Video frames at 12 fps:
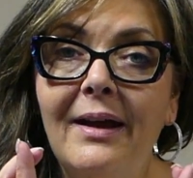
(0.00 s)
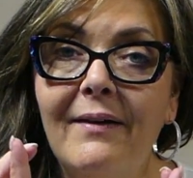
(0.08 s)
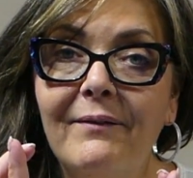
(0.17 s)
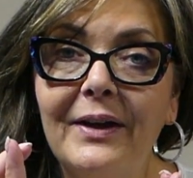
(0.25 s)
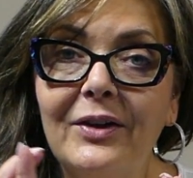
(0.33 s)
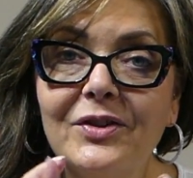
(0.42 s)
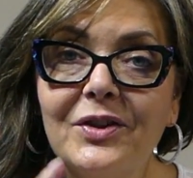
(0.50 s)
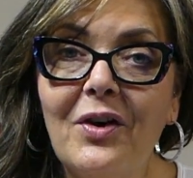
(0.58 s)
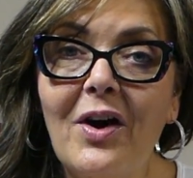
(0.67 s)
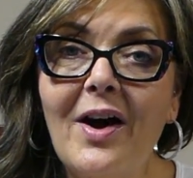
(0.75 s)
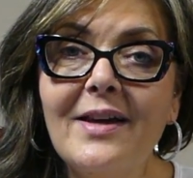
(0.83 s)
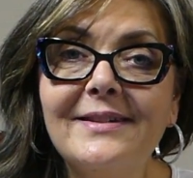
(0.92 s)
fingers
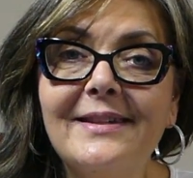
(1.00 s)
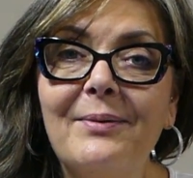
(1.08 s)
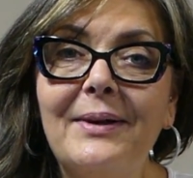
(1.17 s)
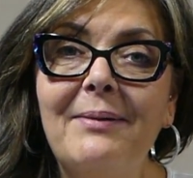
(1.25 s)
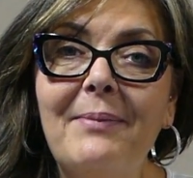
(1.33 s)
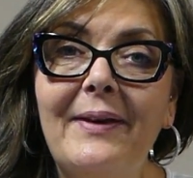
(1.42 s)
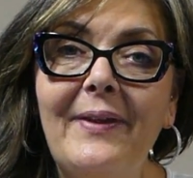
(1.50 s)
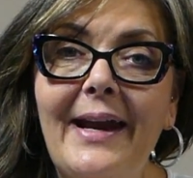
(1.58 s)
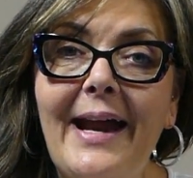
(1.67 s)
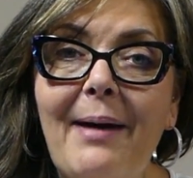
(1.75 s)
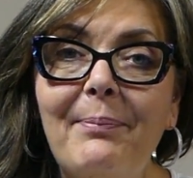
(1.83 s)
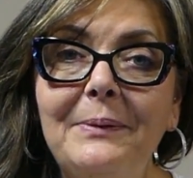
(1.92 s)
crossed that we can make that
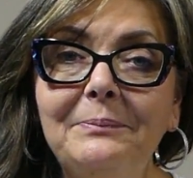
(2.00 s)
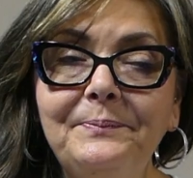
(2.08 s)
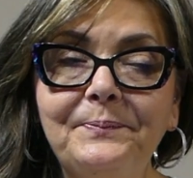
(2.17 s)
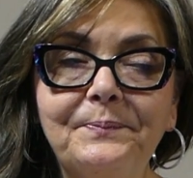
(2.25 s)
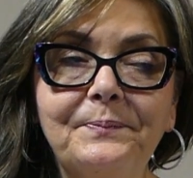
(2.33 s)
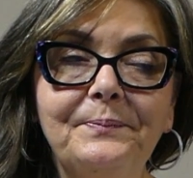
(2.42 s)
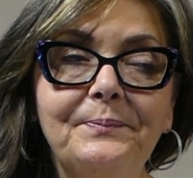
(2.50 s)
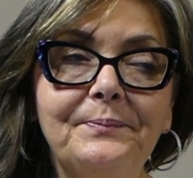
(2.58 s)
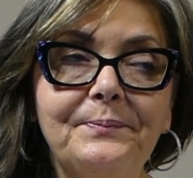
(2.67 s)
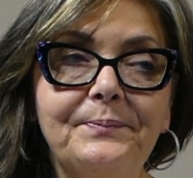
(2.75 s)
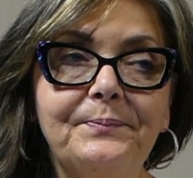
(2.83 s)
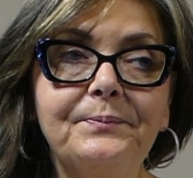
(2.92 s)
happen.
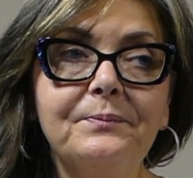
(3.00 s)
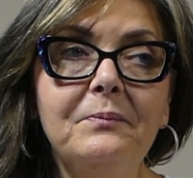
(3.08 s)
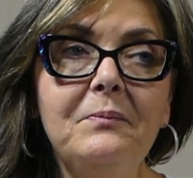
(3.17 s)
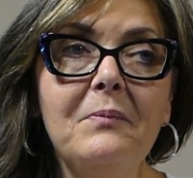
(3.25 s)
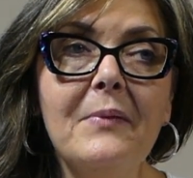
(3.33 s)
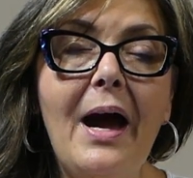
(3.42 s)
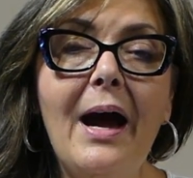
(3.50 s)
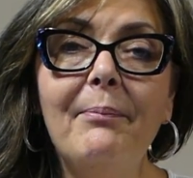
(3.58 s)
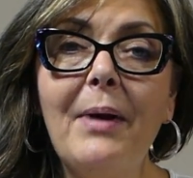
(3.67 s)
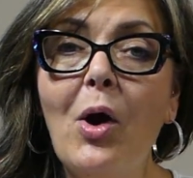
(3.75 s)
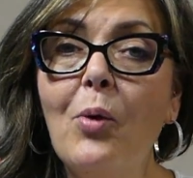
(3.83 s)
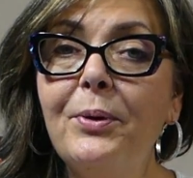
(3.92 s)

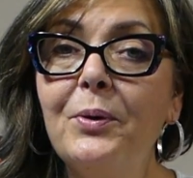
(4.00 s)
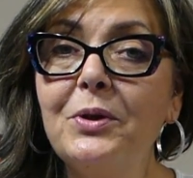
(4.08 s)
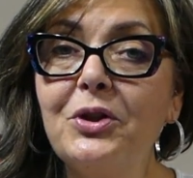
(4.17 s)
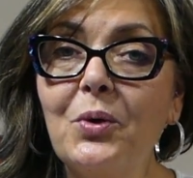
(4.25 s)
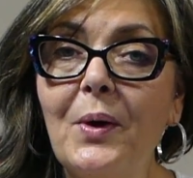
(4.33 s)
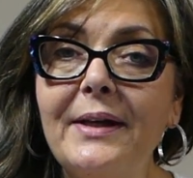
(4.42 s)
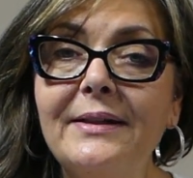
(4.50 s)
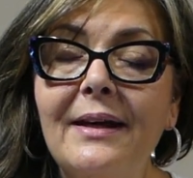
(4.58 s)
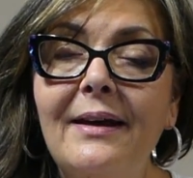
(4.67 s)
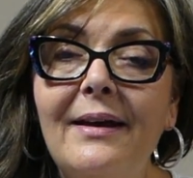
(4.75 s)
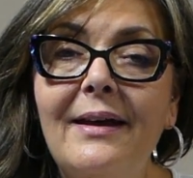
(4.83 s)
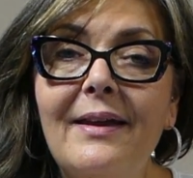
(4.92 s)
I hope you enjoyed
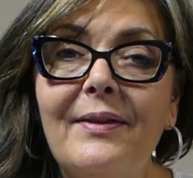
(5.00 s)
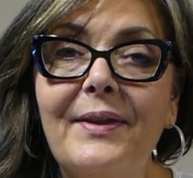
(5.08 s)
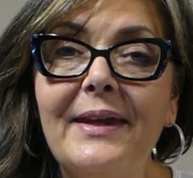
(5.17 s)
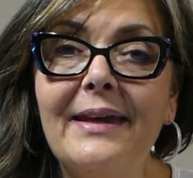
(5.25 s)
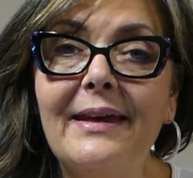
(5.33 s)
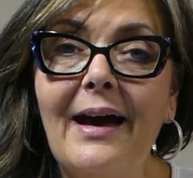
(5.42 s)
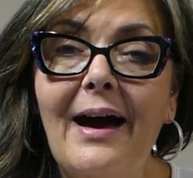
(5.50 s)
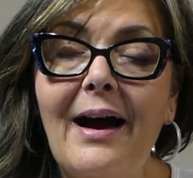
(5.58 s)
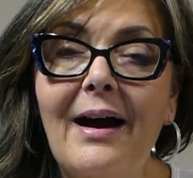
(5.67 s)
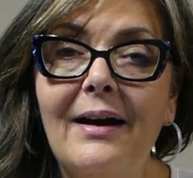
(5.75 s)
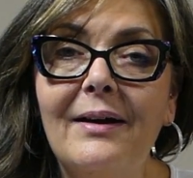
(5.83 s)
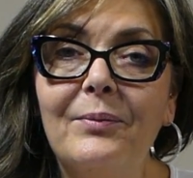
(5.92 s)
the
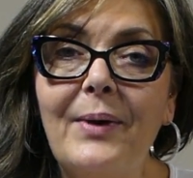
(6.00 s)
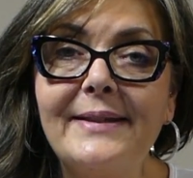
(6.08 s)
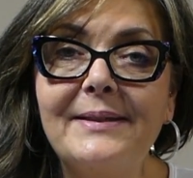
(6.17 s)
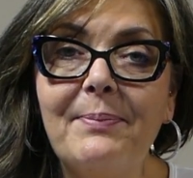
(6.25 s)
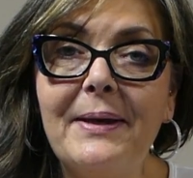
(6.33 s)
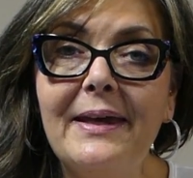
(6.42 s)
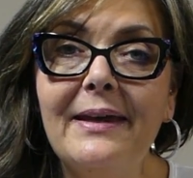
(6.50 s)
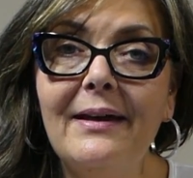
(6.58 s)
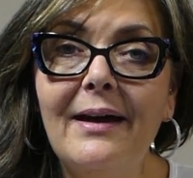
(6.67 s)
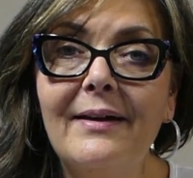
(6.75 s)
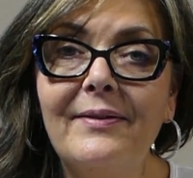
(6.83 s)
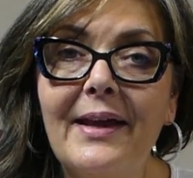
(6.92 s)
recipe
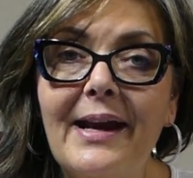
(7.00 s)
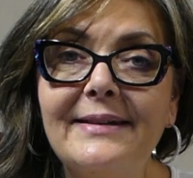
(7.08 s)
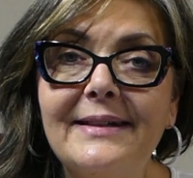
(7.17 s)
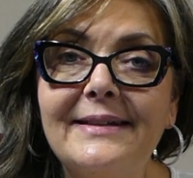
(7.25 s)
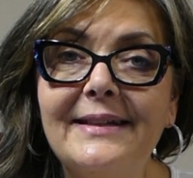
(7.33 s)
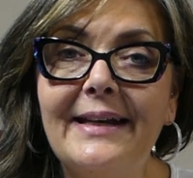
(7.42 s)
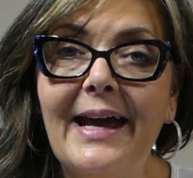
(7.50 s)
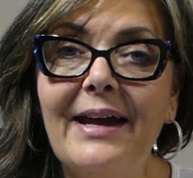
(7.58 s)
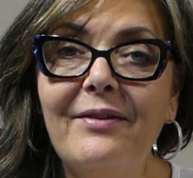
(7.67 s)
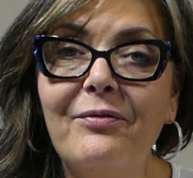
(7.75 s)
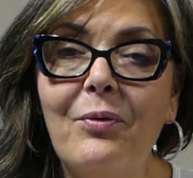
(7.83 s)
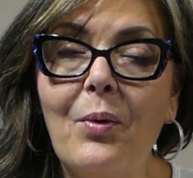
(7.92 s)
that I did
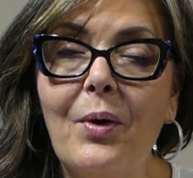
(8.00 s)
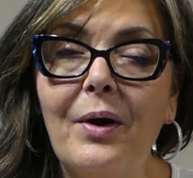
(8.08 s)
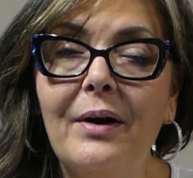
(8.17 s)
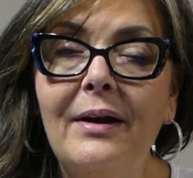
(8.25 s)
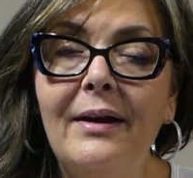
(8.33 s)
tonight for